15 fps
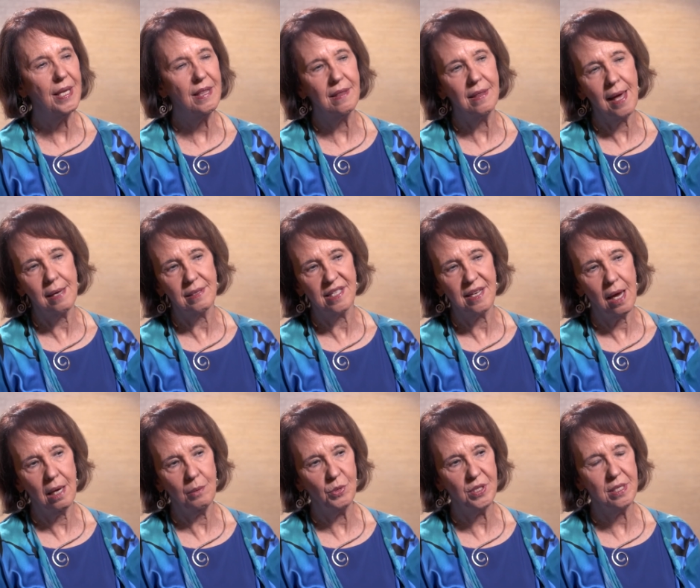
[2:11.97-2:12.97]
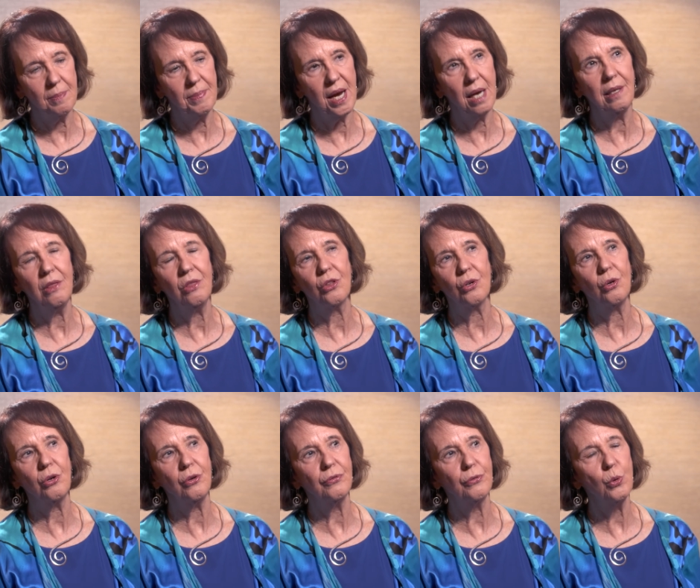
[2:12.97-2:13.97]
at that time was about in
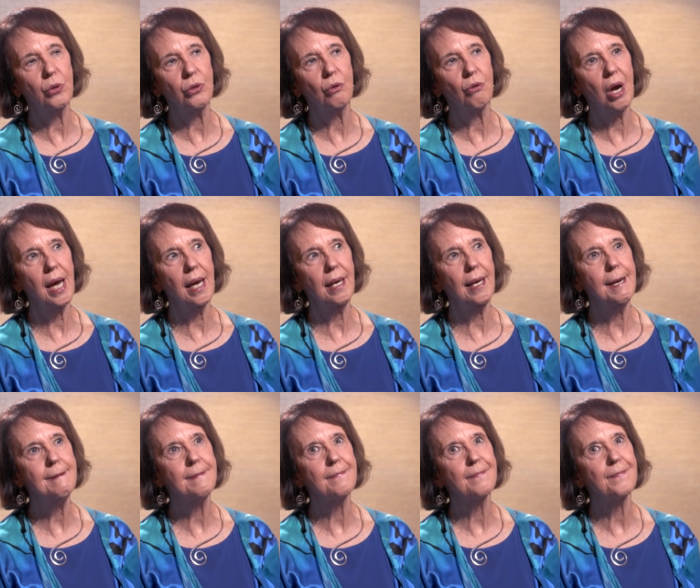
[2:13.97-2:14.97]
third or fourth grade,